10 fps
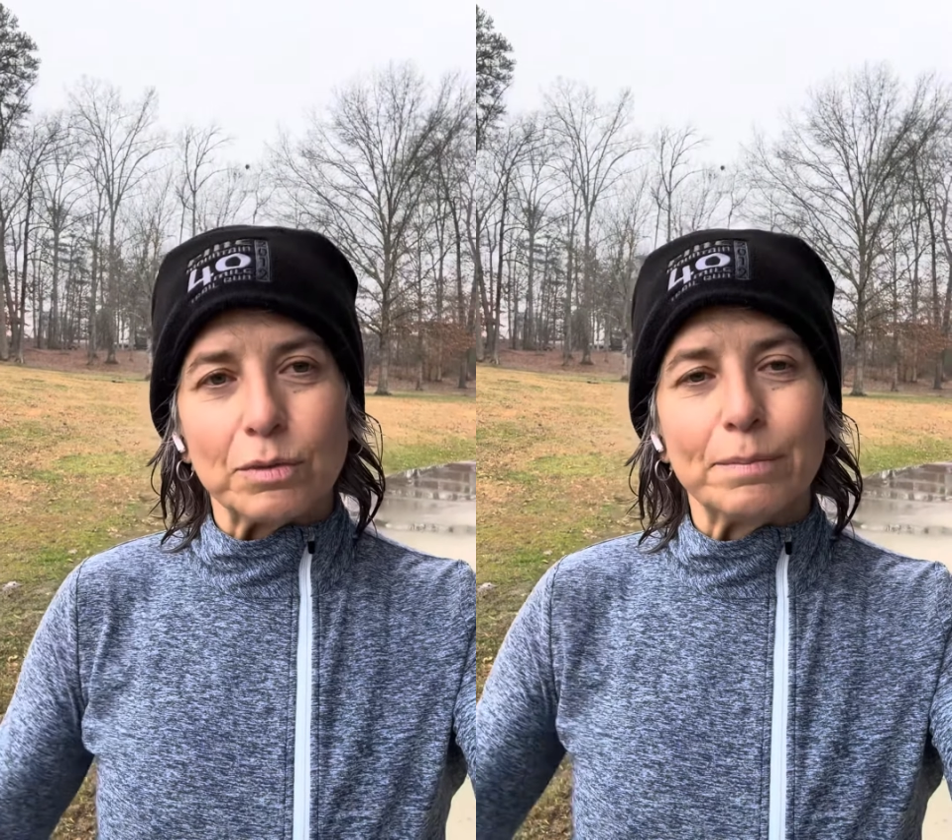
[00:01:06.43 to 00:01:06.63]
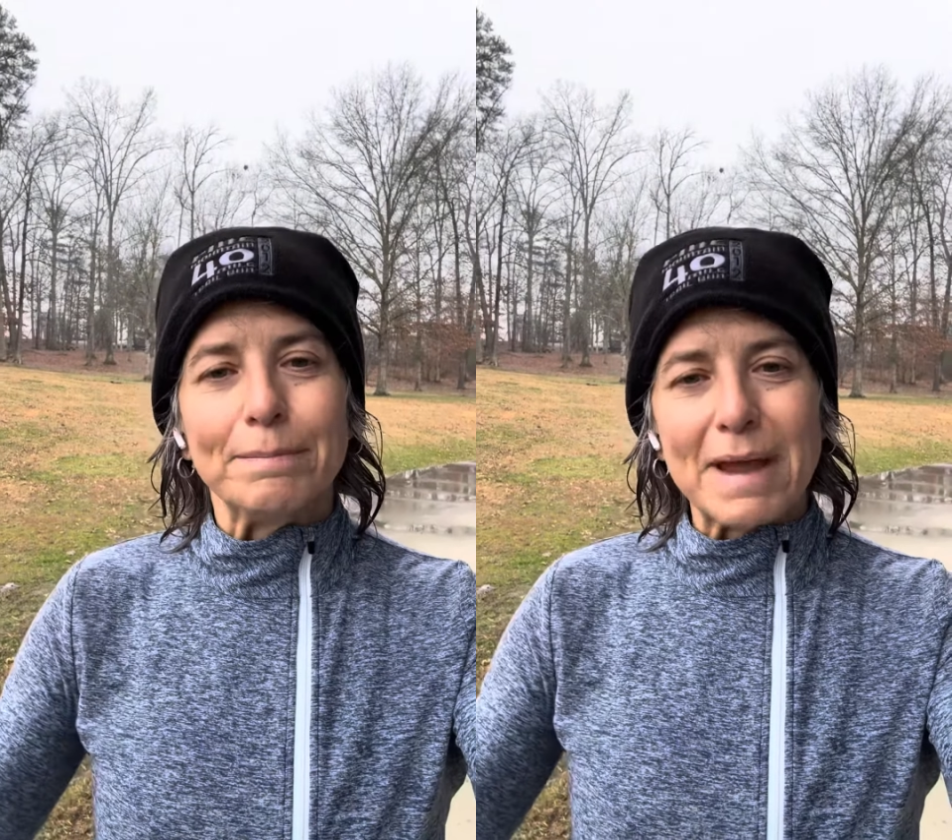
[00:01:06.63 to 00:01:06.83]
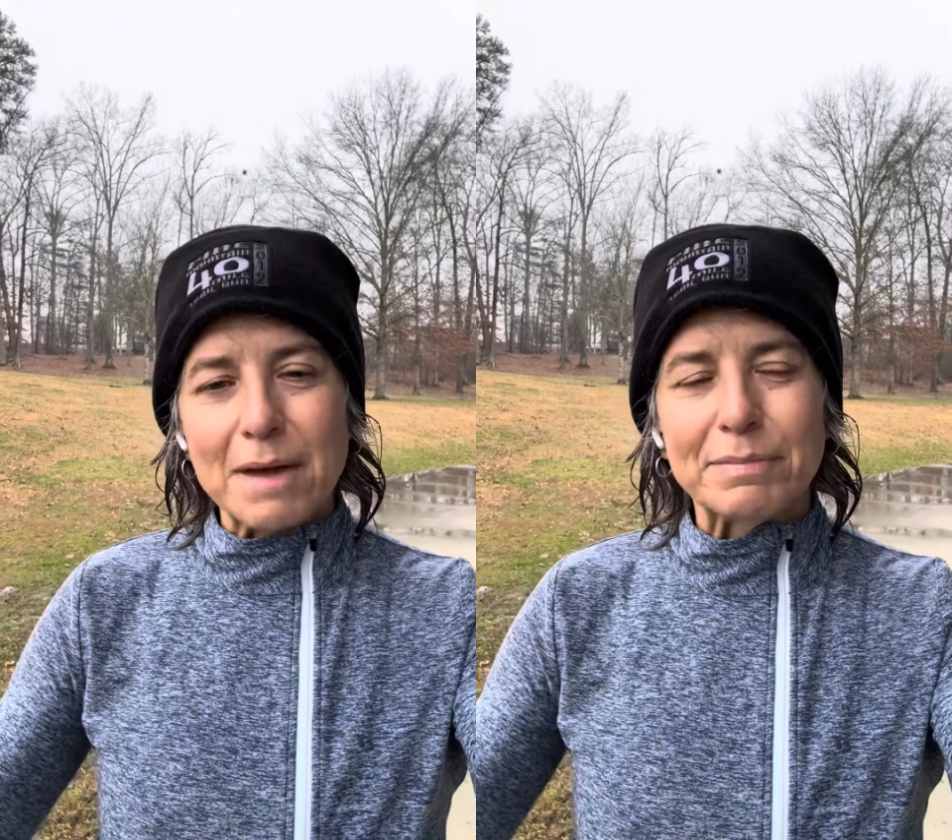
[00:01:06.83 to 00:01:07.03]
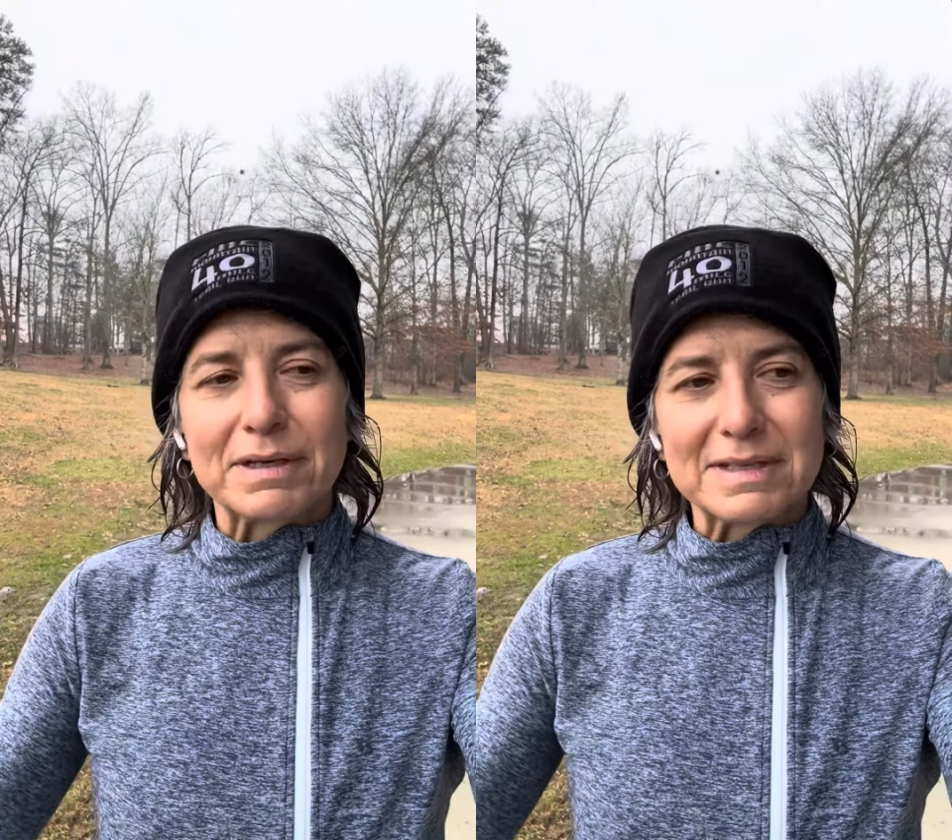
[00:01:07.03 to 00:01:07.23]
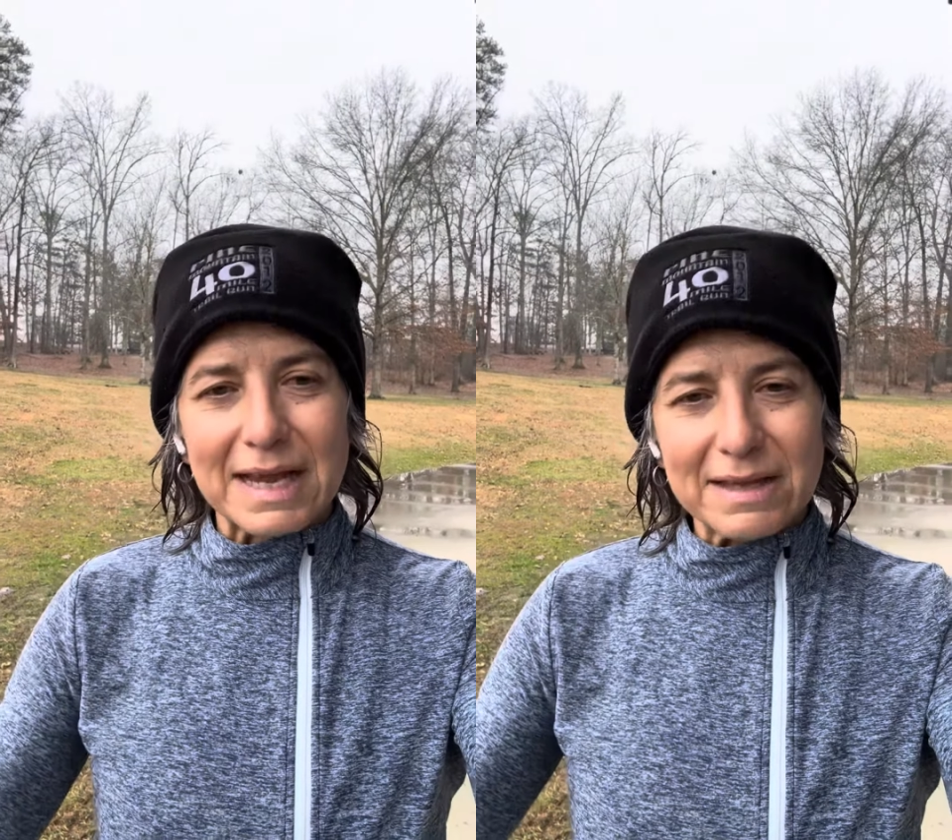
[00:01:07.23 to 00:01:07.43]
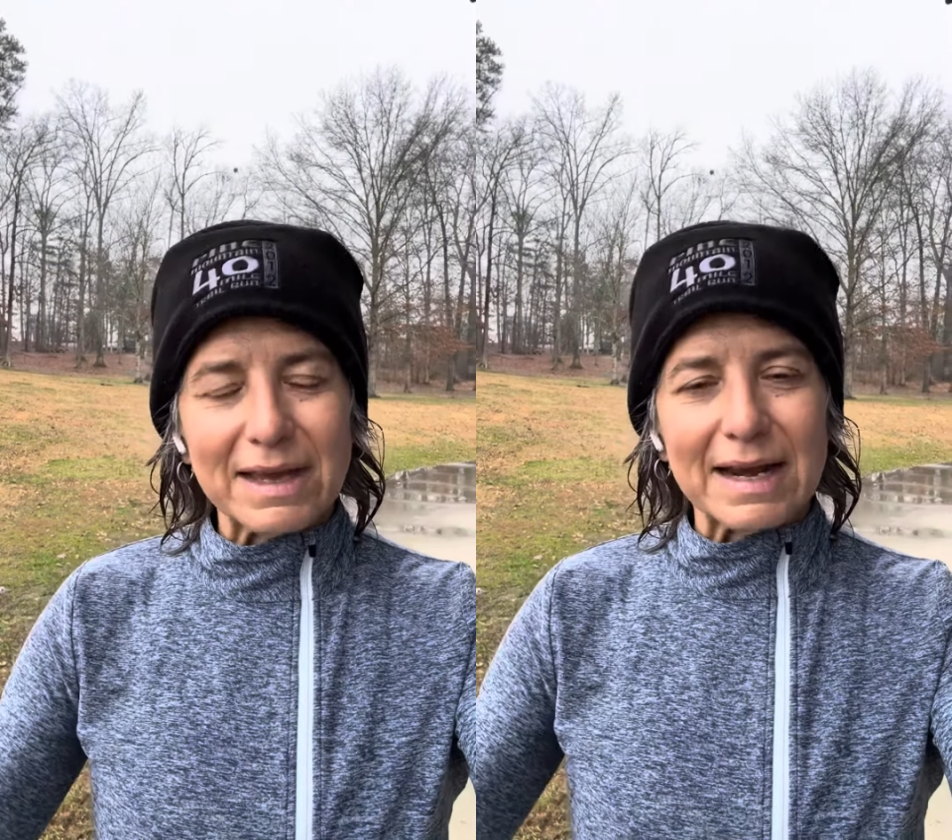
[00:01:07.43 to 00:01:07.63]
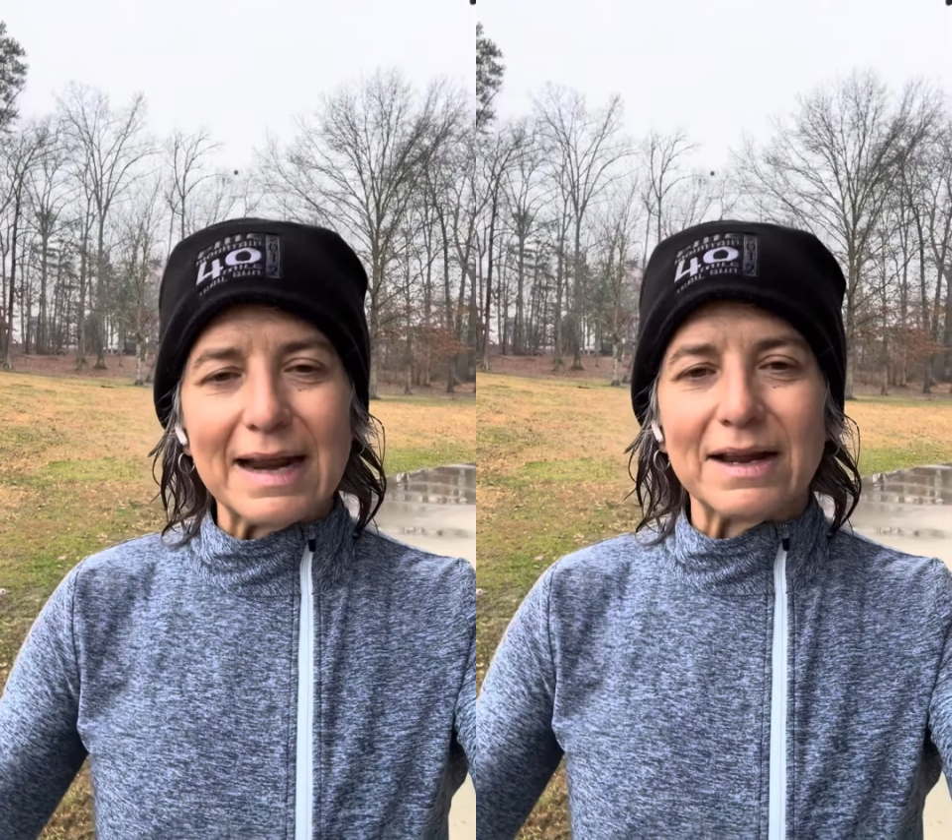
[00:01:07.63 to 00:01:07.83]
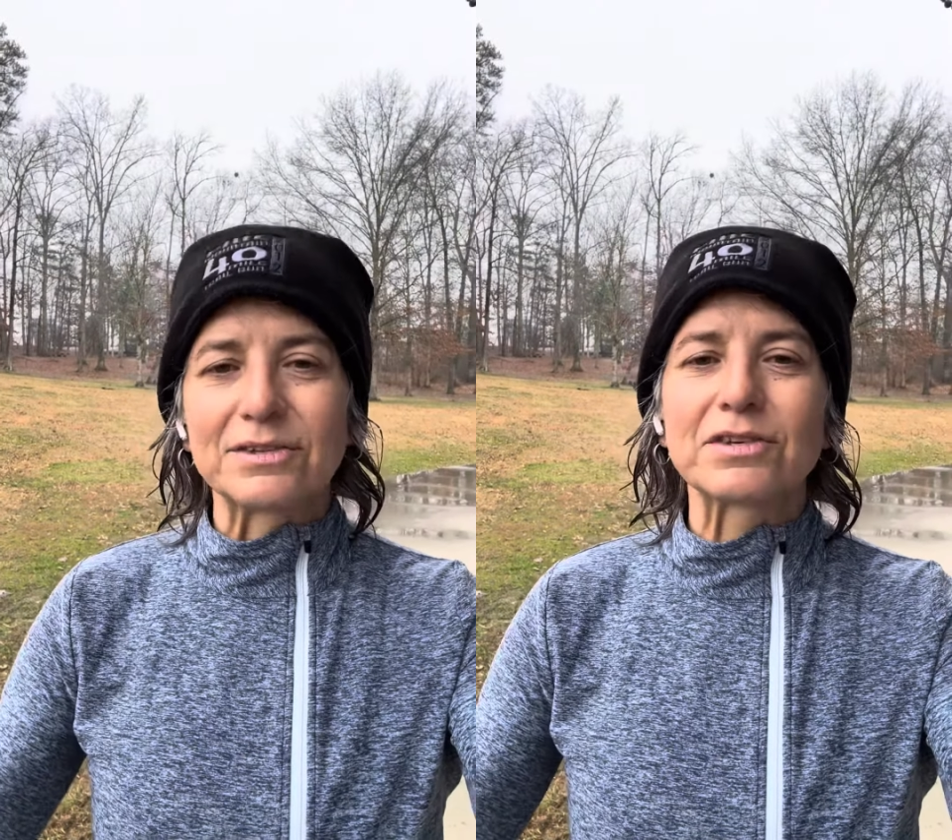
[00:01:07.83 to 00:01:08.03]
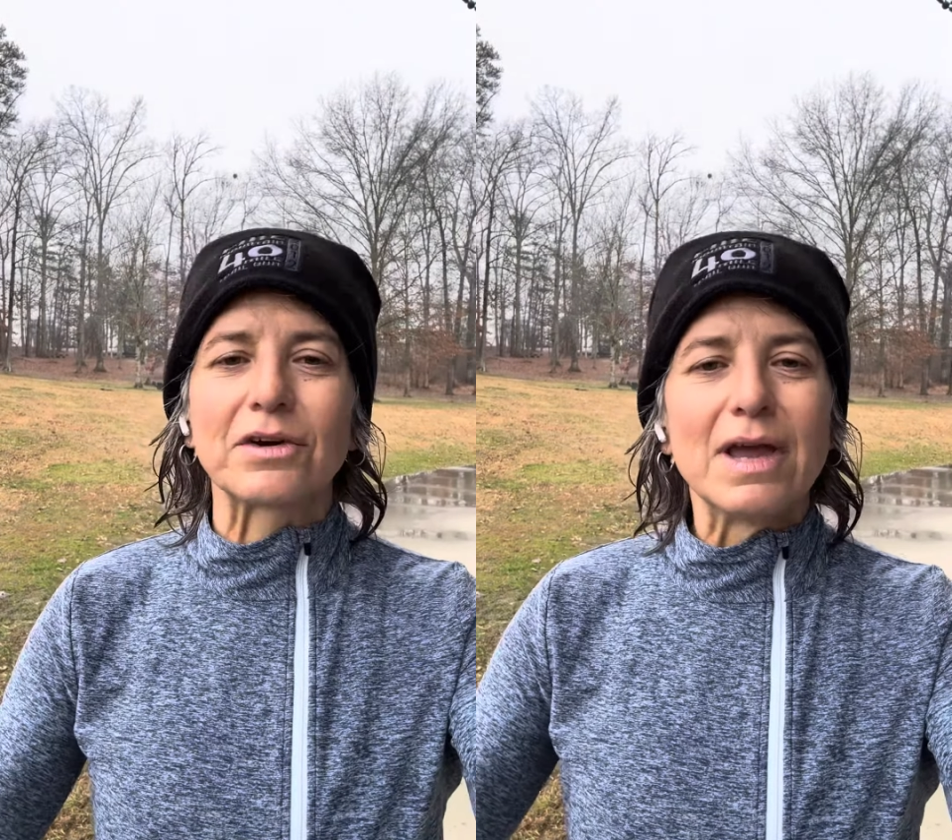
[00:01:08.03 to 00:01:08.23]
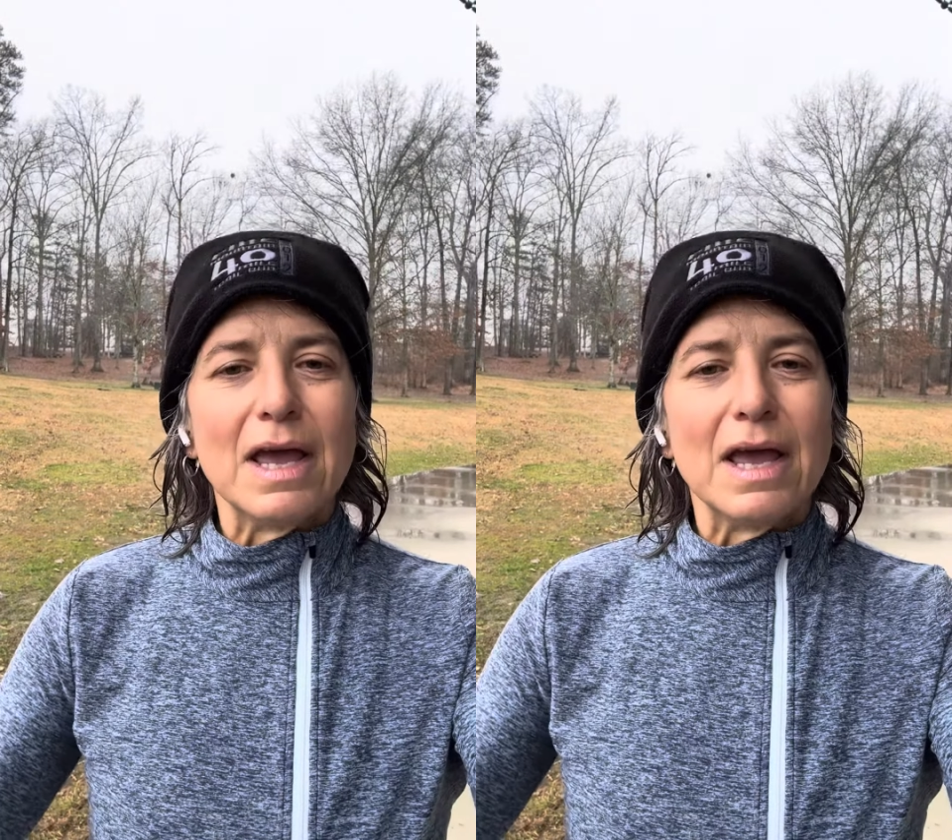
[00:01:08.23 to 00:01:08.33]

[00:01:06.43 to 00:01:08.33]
Map, take that answer